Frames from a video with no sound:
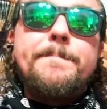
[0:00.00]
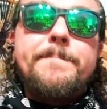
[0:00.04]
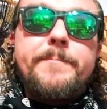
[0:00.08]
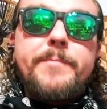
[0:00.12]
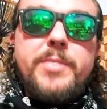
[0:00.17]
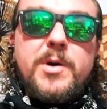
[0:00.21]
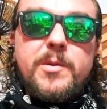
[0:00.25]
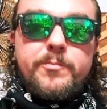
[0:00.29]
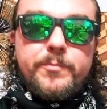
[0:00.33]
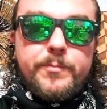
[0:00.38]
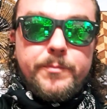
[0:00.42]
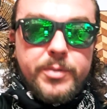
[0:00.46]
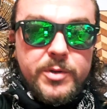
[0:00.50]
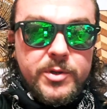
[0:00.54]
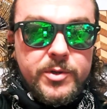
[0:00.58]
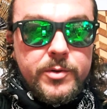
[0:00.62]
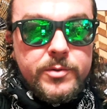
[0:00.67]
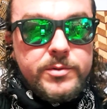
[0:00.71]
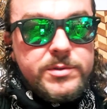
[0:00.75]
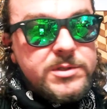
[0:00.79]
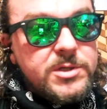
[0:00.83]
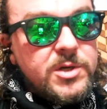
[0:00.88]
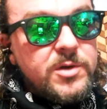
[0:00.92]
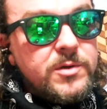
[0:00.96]
but
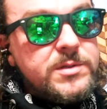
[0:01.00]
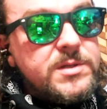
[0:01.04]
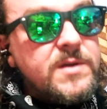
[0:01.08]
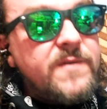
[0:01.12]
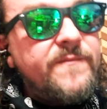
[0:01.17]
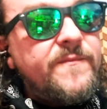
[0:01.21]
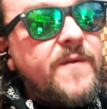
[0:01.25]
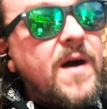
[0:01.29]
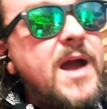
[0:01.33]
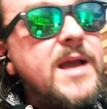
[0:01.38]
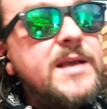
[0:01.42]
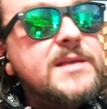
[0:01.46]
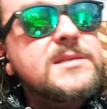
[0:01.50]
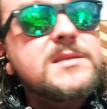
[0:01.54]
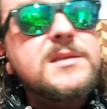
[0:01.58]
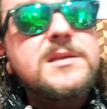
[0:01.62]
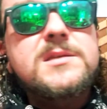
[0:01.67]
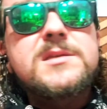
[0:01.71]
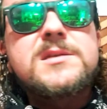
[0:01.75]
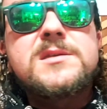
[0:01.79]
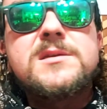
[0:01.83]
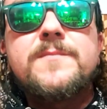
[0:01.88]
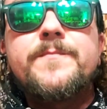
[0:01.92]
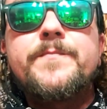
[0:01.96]
Bluetooth
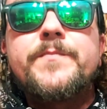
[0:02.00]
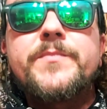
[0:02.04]
devices